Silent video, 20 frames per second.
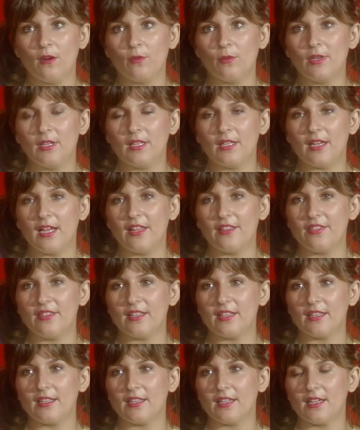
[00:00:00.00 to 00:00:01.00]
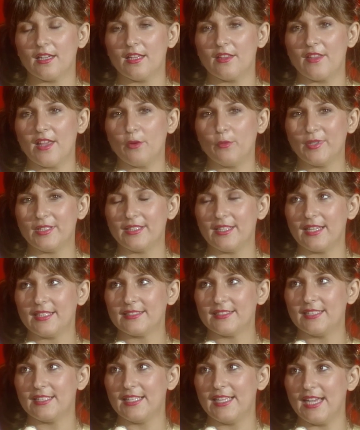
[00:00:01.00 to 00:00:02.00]
Well, I think uh, that we'd
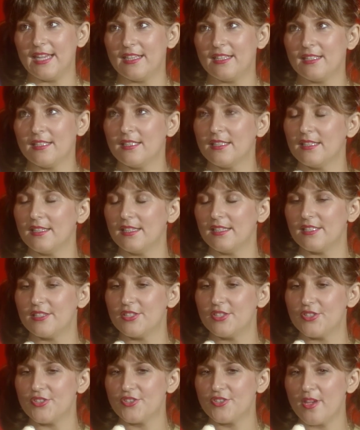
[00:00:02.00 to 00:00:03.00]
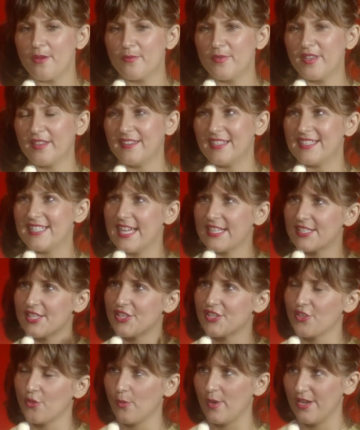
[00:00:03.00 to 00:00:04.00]
like to get into something that
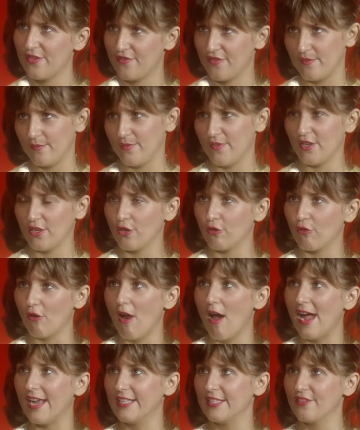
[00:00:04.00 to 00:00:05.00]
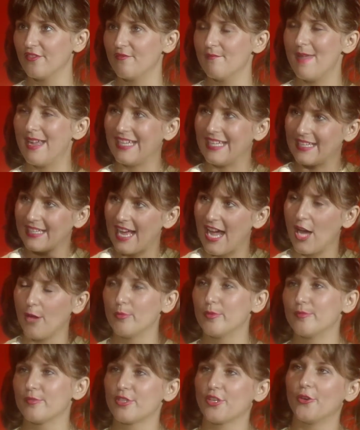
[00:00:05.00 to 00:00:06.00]
takes us away from the grind of making
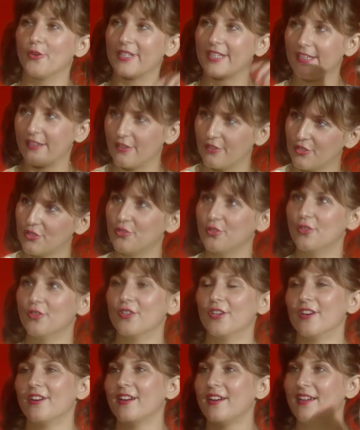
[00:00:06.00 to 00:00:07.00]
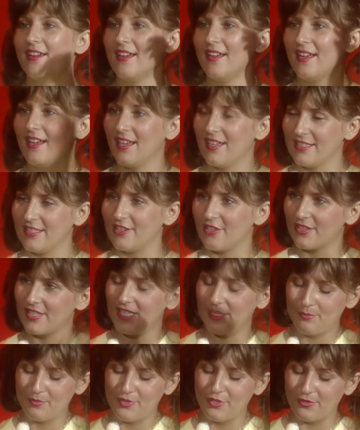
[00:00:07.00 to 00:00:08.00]
albums, going out on tour, you know,
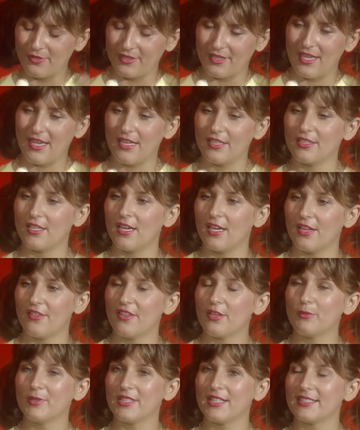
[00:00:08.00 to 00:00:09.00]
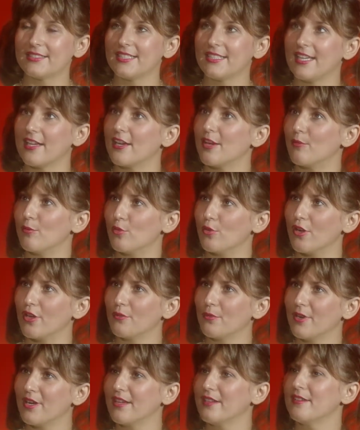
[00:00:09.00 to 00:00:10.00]
keep doing that. Uh, I think we'd like to get on
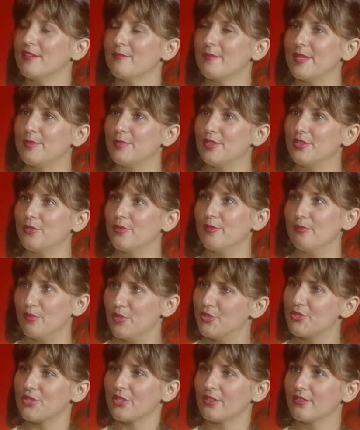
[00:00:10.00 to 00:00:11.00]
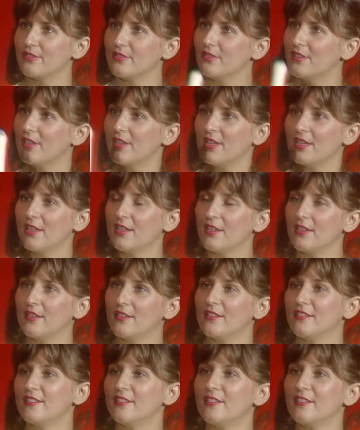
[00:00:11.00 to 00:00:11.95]
Broadway, maybe do a musical. Stay home. Is New